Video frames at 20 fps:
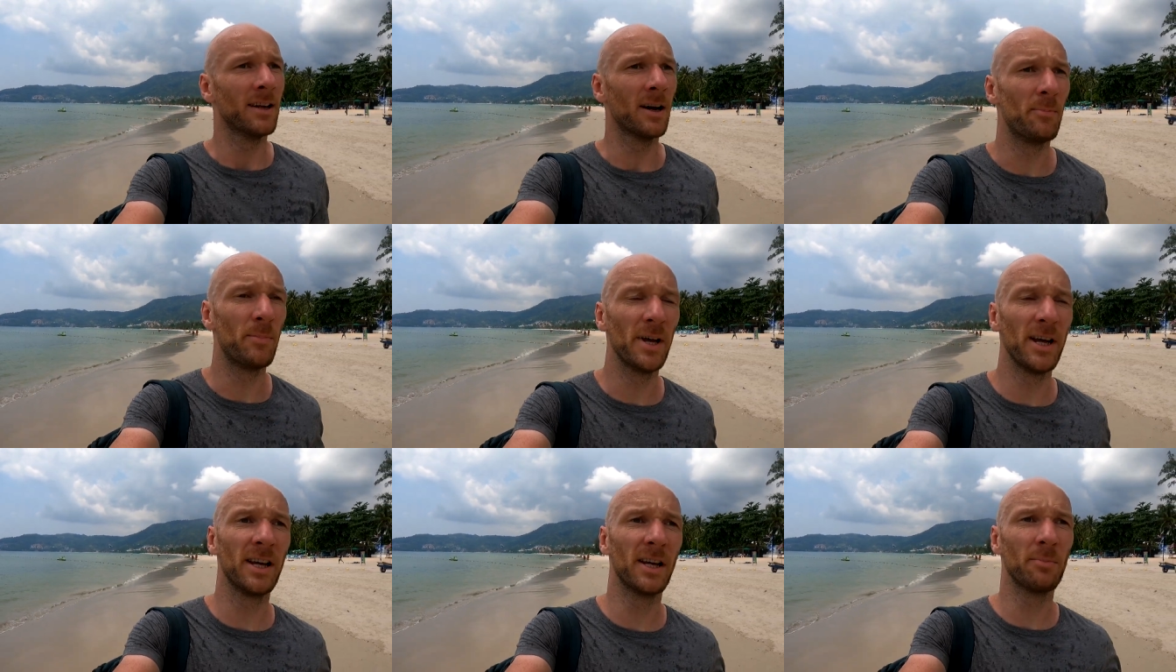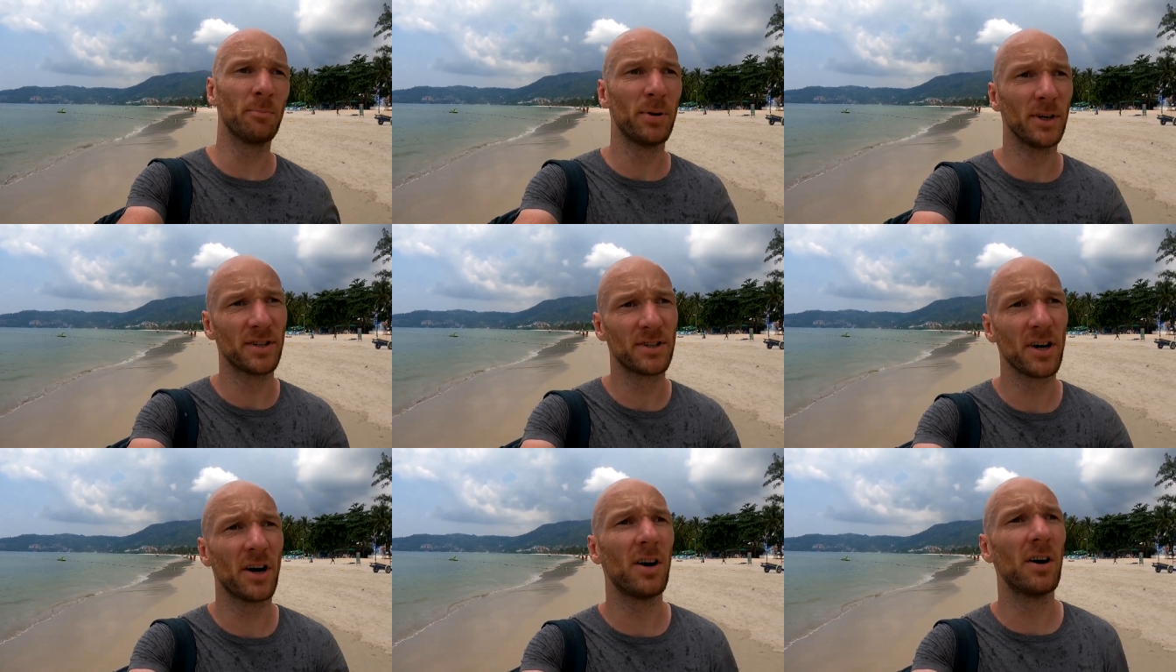Now being in
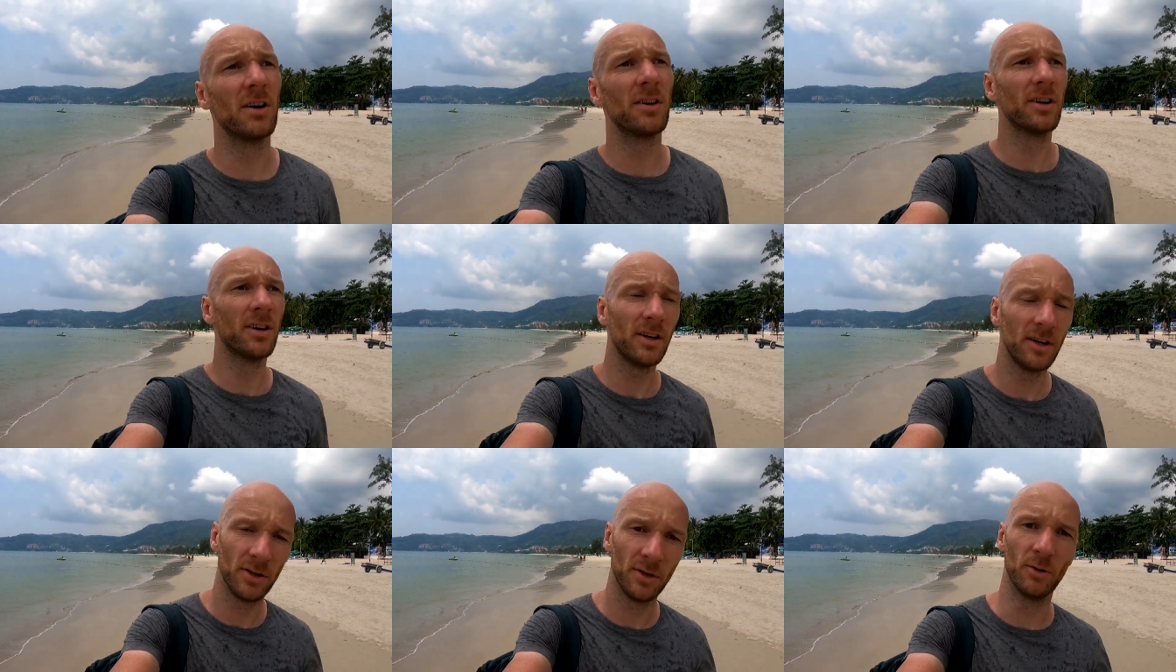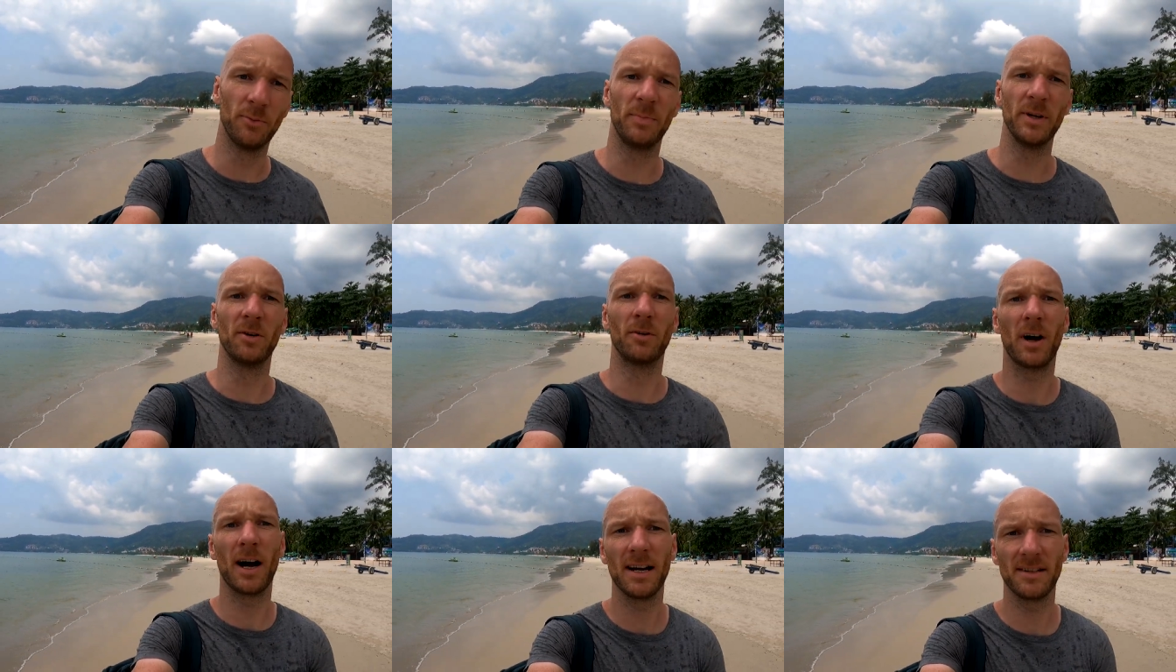Patong, you
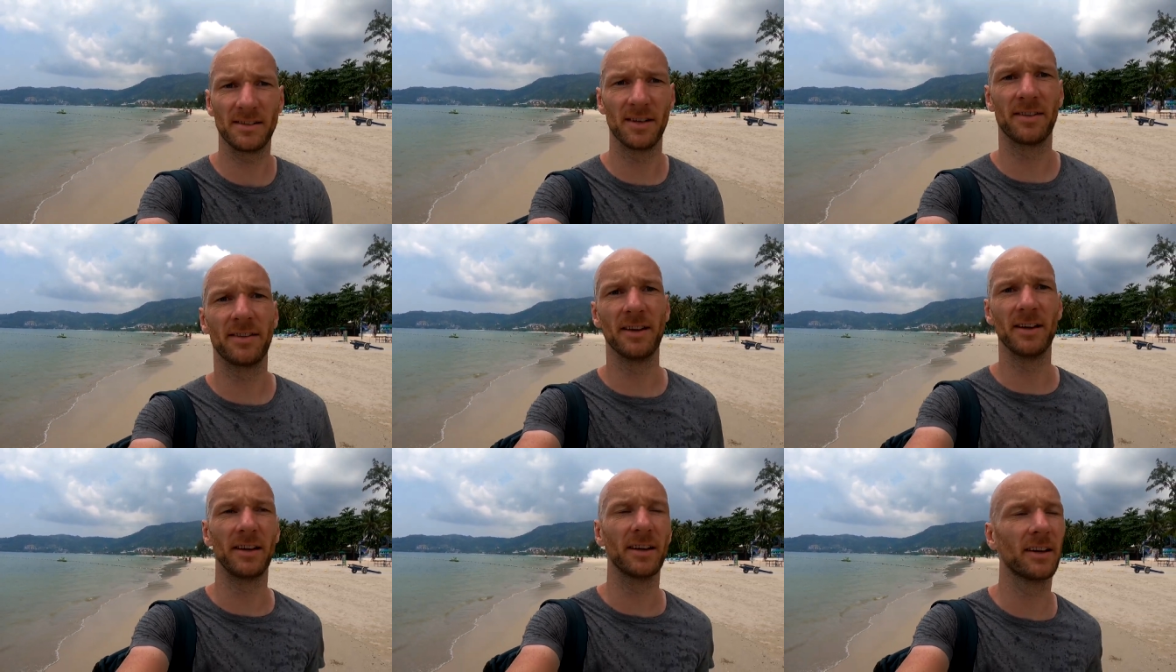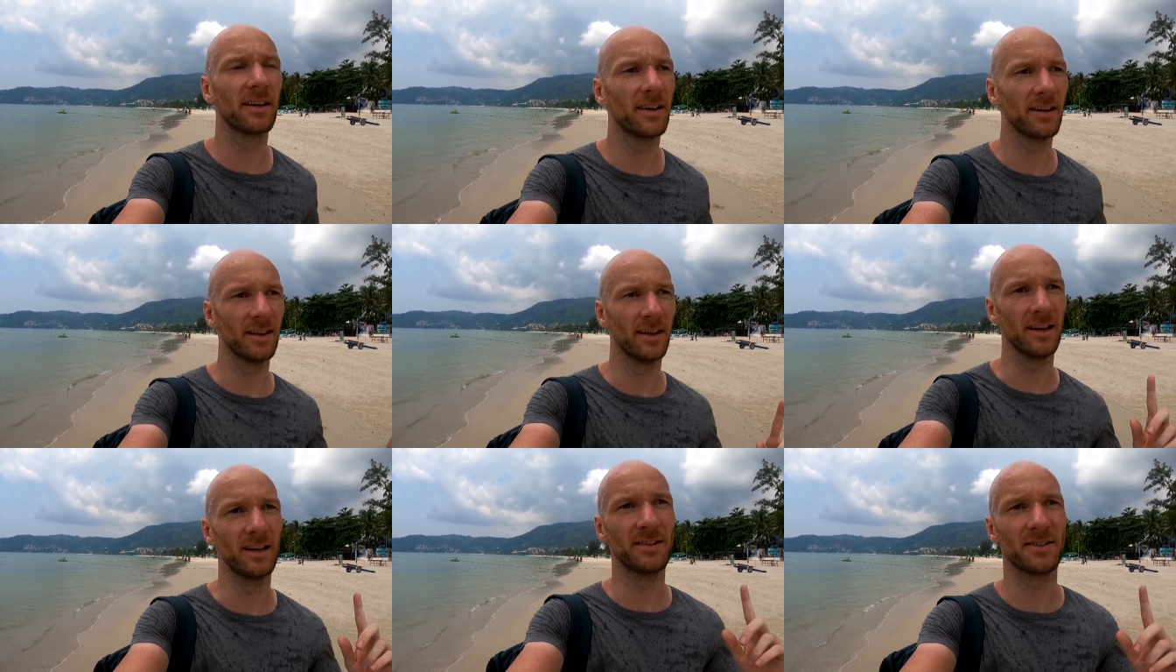would be right to think
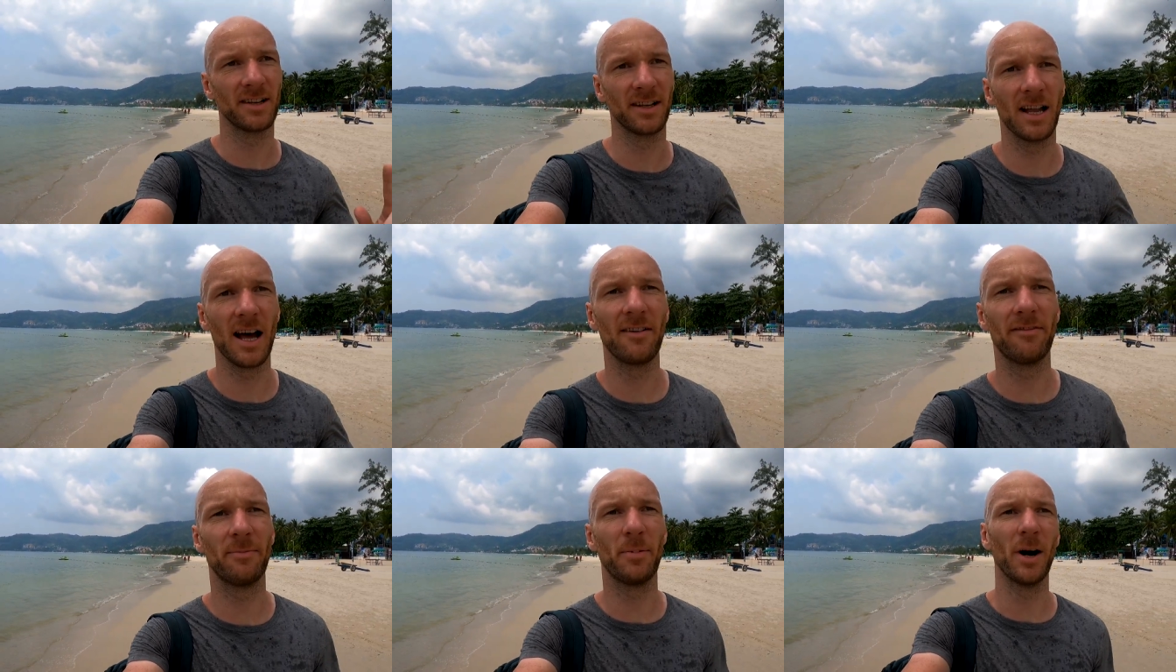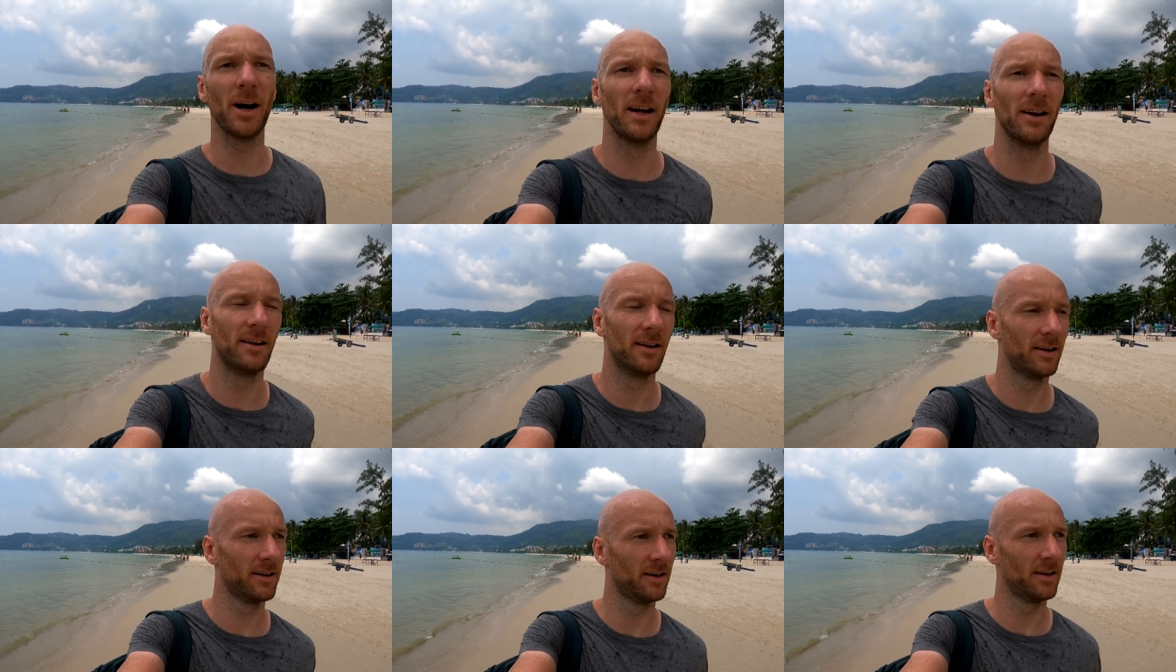that it's a love bite.